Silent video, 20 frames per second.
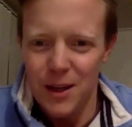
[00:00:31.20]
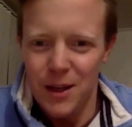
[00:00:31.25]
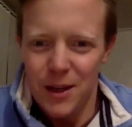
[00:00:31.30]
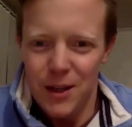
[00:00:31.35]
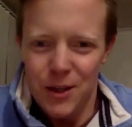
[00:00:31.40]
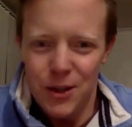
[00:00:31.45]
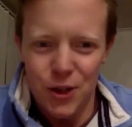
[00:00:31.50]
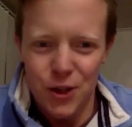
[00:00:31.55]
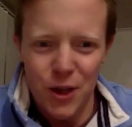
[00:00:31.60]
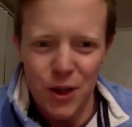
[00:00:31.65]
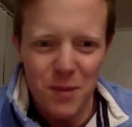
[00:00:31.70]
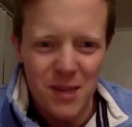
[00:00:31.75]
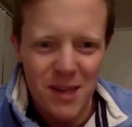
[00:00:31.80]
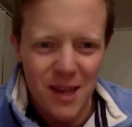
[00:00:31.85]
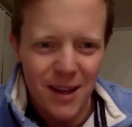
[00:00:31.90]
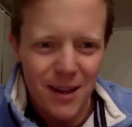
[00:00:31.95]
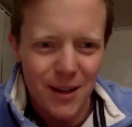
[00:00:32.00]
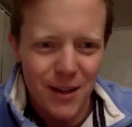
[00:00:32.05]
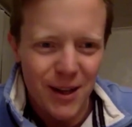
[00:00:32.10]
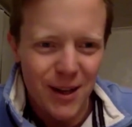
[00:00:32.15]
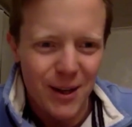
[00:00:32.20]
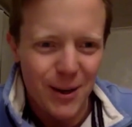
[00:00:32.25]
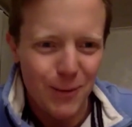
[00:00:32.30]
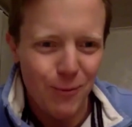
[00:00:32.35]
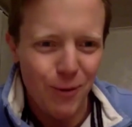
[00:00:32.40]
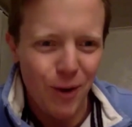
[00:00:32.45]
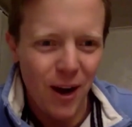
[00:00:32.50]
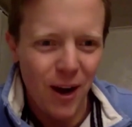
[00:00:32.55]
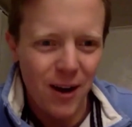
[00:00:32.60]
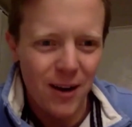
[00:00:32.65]
sheepskin
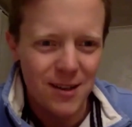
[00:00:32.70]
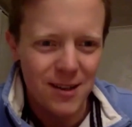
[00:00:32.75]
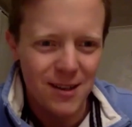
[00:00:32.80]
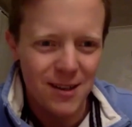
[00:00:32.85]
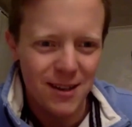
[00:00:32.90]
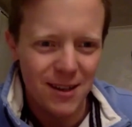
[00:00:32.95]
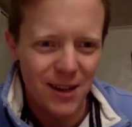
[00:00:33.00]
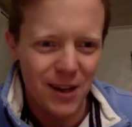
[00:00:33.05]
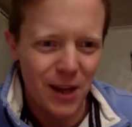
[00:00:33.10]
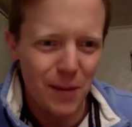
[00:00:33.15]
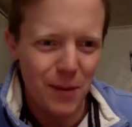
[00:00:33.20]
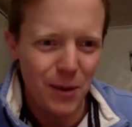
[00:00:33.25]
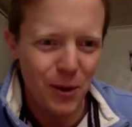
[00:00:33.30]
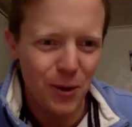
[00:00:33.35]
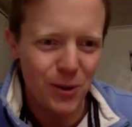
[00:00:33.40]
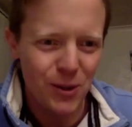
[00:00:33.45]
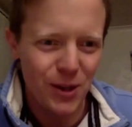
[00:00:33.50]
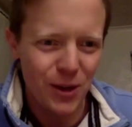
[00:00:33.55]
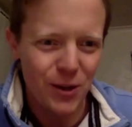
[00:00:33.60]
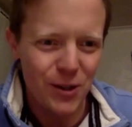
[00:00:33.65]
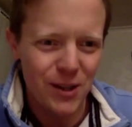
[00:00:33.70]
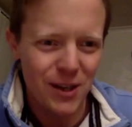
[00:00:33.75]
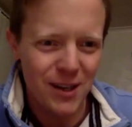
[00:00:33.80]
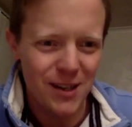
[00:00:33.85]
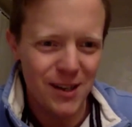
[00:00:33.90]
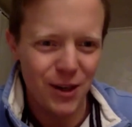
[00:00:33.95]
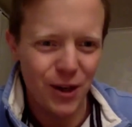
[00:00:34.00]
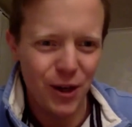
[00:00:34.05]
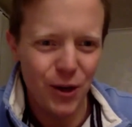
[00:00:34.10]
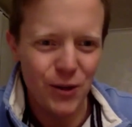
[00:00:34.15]
rugs, keeping your toes nice
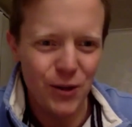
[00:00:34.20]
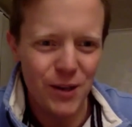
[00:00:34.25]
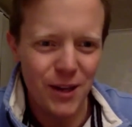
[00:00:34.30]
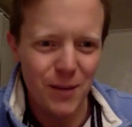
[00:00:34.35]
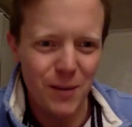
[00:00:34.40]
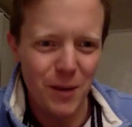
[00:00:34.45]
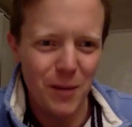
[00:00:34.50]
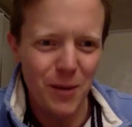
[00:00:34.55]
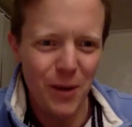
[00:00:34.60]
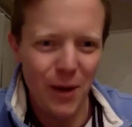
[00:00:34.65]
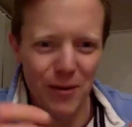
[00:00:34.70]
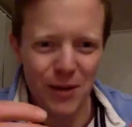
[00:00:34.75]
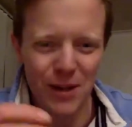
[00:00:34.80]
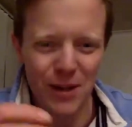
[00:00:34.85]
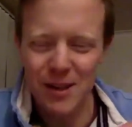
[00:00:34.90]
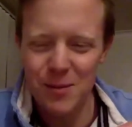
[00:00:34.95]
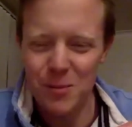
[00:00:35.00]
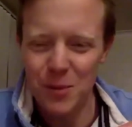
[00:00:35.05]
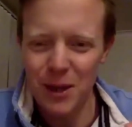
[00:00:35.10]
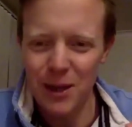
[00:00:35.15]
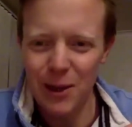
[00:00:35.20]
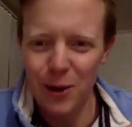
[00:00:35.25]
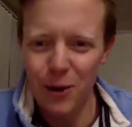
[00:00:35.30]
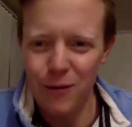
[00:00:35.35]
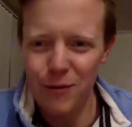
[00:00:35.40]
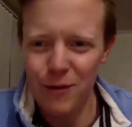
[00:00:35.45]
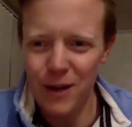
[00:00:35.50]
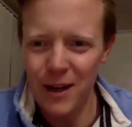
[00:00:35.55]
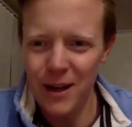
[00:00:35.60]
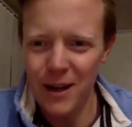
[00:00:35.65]
and cozy. Maybe you have a nice big log
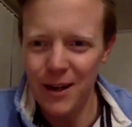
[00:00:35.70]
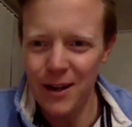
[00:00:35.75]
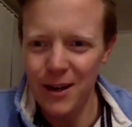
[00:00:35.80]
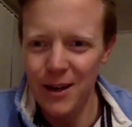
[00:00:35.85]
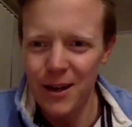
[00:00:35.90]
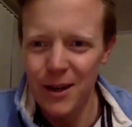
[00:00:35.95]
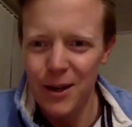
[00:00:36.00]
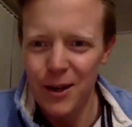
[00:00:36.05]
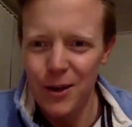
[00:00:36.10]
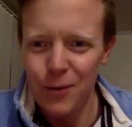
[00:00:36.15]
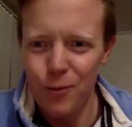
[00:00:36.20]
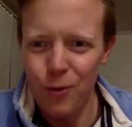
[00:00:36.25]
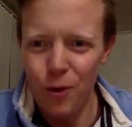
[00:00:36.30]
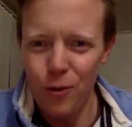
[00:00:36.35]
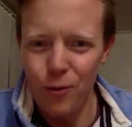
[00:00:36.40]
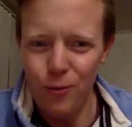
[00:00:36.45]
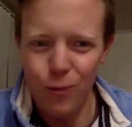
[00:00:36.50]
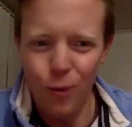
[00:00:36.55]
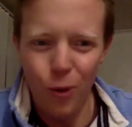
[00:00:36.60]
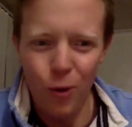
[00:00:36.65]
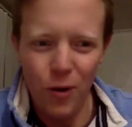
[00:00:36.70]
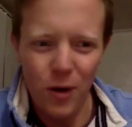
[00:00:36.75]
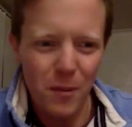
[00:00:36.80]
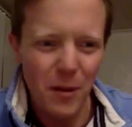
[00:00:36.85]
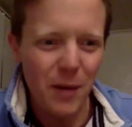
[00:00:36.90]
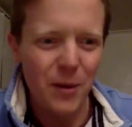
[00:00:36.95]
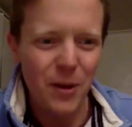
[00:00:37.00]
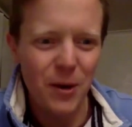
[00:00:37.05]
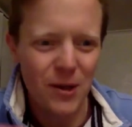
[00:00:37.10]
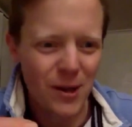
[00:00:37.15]
fire roaring.
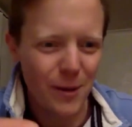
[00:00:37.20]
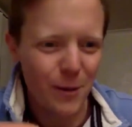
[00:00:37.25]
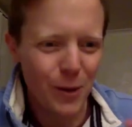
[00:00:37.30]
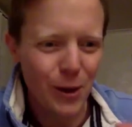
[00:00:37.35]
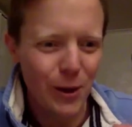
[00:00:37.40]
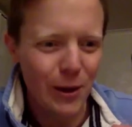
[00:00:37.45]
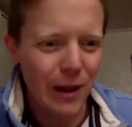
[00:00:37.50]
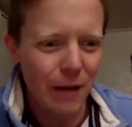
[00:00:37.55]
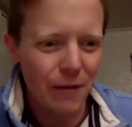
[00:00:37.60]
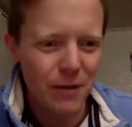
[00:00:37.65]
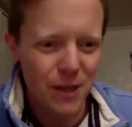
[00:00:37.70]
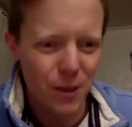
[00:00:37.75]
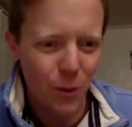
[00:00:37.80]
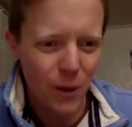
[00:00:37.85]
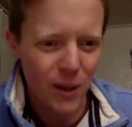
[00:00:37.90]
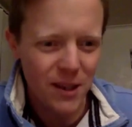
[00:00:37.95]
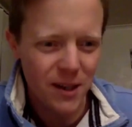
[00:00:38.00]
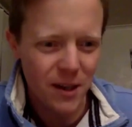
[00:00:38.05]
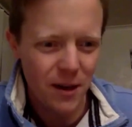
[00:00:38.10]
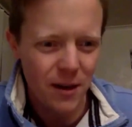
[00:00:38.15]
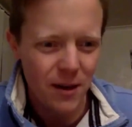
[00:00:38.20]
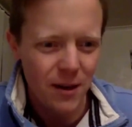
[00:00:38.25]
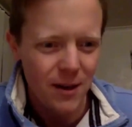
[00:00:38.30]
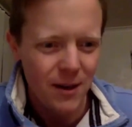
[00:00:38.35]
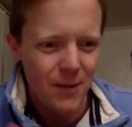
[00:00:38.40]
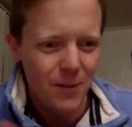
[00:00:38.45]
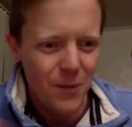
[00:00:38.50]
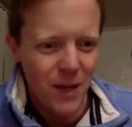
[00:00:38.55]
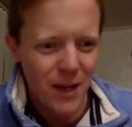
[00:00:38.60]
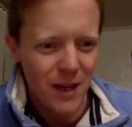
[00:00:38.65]
Maybe you're someone who loves the winter
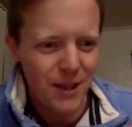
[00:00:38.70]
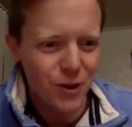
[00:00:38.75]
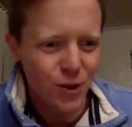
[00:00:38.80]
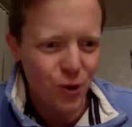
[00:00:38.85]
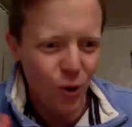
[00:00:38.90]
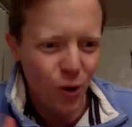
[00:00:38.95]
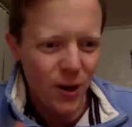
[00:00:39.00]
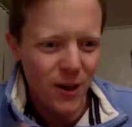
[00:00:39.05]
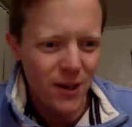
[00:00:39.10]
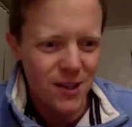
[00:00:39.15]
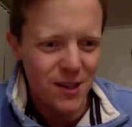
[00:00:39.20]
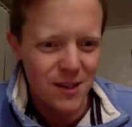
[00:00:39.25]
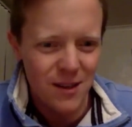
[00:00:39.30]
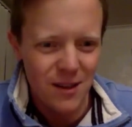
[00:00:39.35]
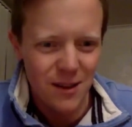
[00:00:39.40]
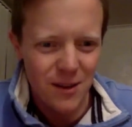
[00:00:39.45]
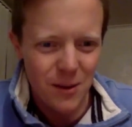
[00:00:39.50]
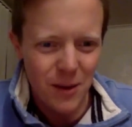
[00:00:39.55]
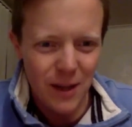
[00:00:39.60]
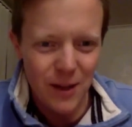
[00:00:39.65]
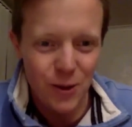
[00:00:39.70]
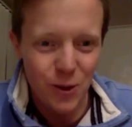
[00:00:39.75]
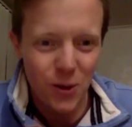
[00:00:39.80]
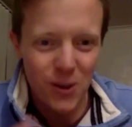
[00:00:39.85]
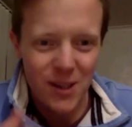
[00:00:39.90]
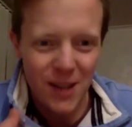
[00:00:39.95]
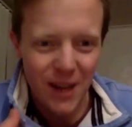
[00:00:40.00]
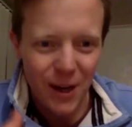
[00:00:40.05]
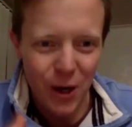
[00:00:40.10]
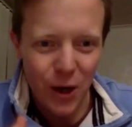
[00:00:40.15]
and enjoys
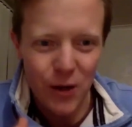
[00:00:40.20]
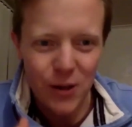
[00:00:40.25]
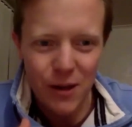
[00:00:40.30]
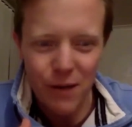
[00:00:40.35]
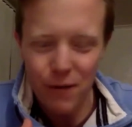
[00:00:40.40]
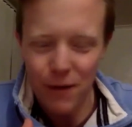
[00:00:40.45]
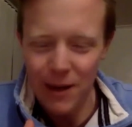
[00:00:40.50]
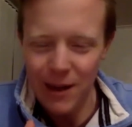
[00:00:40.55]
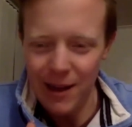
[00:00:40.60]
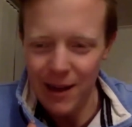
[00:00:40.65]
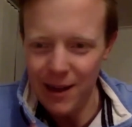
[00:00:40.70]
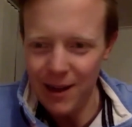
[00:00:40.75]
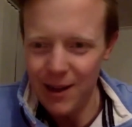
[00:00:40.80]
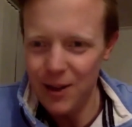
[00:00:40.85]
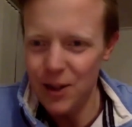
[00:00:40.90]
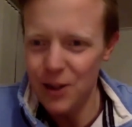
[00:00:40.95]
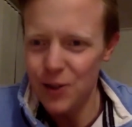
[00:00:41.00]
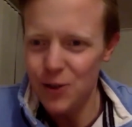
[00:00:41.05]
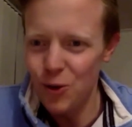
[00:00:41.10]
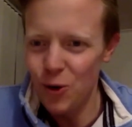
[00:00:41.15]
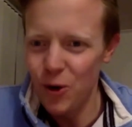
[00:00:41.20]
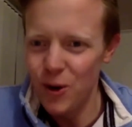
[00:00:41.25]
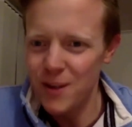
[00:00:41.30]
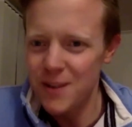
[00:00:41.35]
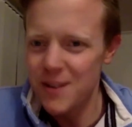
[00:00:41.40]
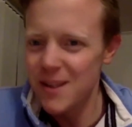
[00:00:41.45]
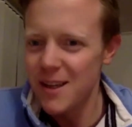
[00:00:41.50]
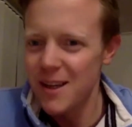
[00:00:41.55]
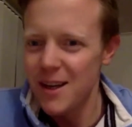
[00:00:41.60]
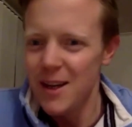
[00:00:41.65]
that cozy feeling,
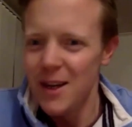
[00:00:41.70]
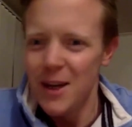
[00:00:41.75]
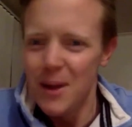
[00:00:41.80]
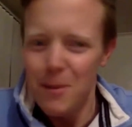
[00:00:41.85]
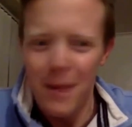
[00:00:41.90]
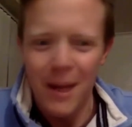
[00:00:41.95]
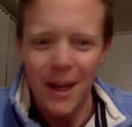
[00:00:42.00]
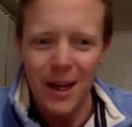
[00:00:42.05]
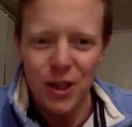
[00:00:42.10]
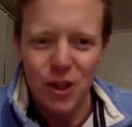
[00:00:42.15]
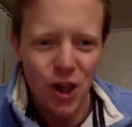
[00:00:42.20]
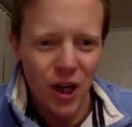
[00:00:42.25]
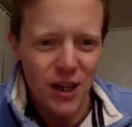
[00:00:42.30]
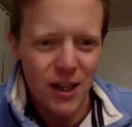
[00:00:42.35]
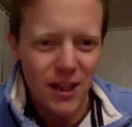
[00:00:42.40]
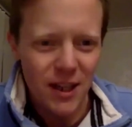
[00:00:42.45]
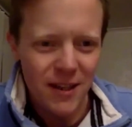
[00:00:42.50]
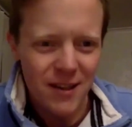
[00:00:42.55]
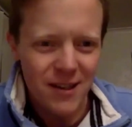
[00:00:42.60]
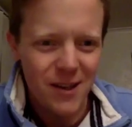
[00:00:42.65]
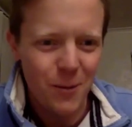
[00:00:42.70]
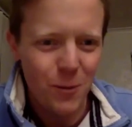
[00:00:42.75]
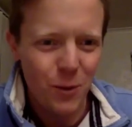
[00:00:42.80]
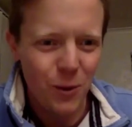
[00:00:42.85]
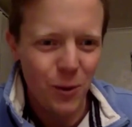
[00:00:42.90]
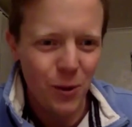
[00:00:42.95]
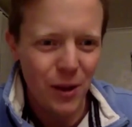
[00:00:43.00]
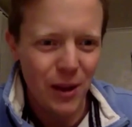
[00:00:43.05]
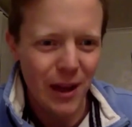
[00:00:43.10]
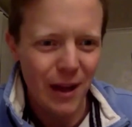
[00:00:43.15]
enjoys making chutneys with
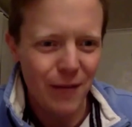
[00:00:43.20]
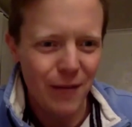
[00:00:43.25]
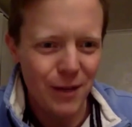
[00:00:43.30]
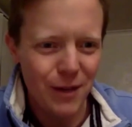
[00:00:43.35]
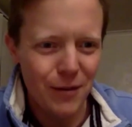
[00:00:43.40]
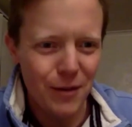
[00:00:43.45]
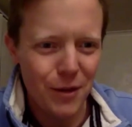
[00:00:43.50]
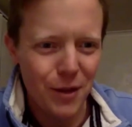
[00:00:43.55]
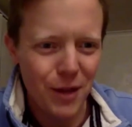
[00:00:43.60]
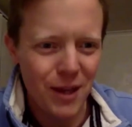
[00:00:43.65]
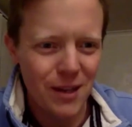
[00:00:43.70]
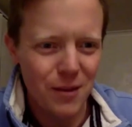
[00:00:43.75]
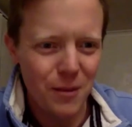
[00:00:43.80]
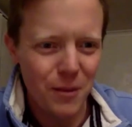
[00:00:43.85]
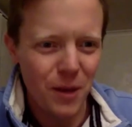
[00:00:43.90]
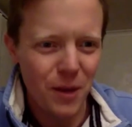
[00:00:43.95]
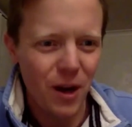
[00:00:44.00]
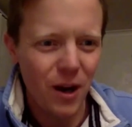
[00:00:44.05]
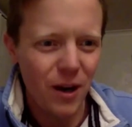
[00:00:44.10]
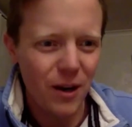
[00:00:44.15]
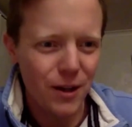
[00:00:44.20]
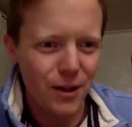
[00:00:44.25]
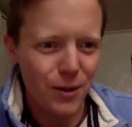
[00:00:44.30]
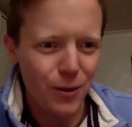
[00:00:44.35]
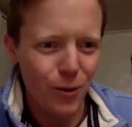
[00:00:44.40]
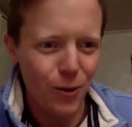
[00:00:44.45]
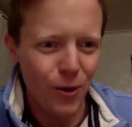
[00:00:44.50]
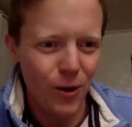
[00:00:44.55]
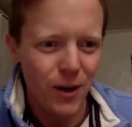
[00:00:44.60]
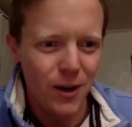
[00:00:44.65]
all the leftover things from the garden,
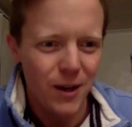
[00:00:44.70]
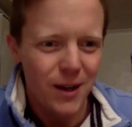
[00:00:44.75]
or